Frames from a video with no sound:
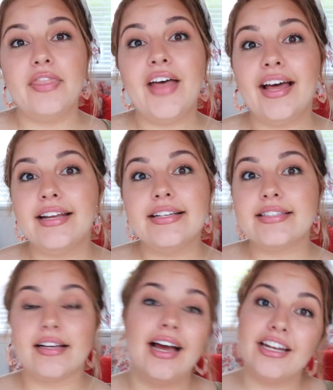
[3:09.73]
That is
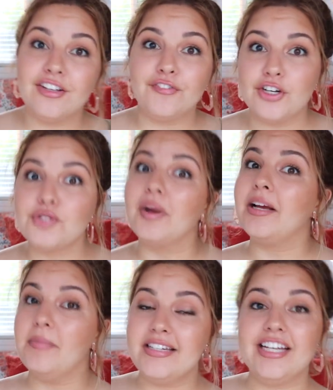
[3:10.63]
kind of the first
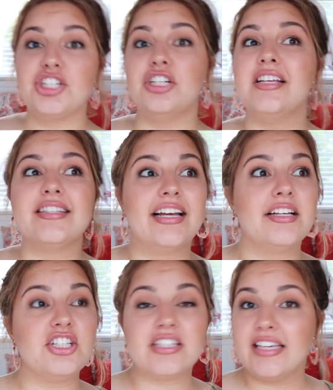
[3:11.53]
recommendation, is like,
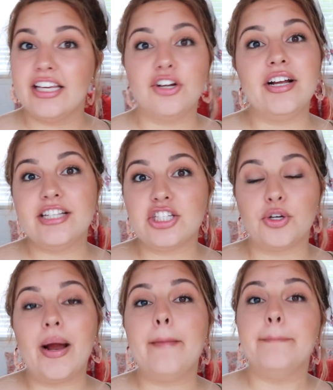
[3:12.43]
just get your
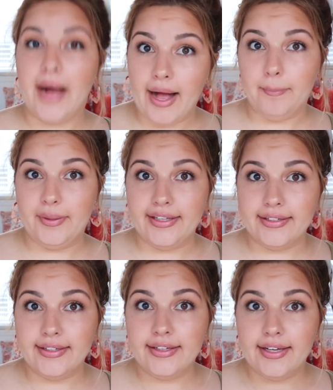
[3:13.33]
Instagram popping.